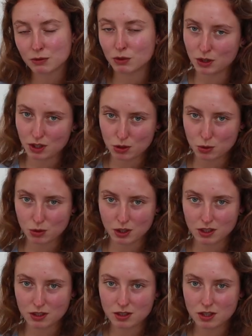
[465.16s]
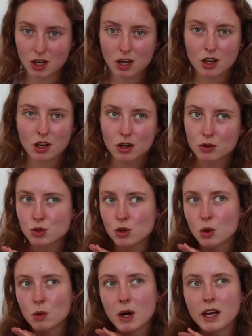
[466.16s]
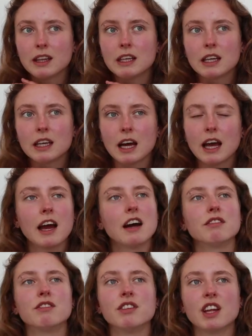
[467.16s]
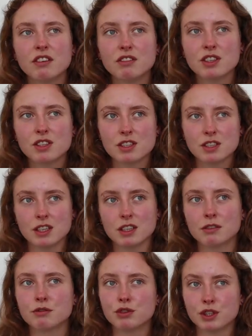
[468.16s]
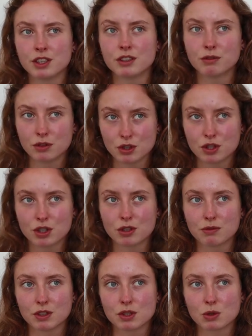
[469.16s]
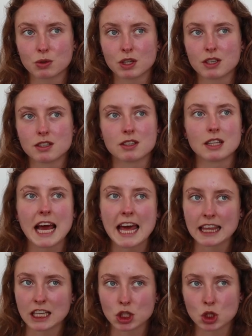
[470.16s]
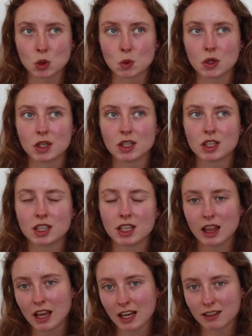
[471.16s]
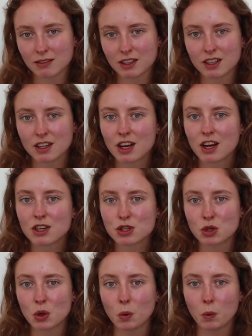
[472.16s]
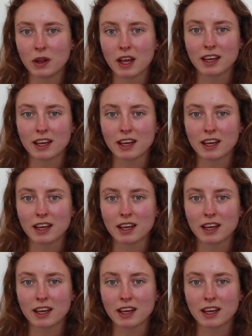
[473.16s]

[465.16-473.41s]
for these cookies. So I think I have never seen a vegan version of these cookies in any store in Latvia. So when